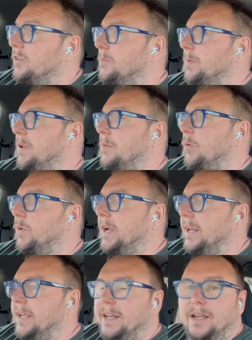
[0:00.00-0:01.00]
the plan? Well, we're going
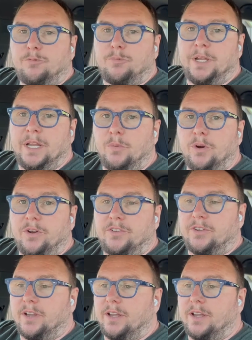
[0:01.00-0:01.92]
to head out from here. We're at